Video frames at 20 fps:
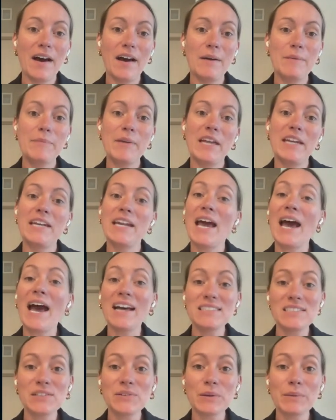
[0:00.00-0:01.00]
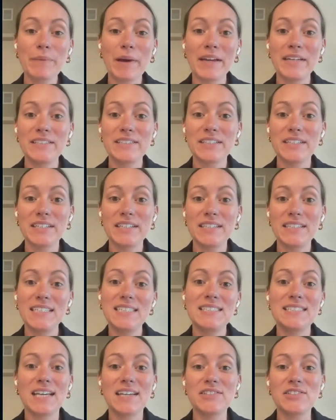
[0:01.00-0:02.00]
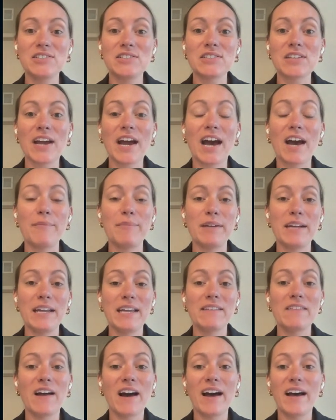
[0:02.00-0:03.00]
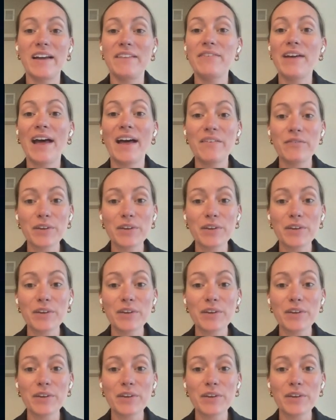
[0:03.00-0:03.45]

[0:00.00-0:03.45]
And as a reminder, these sessions are happening live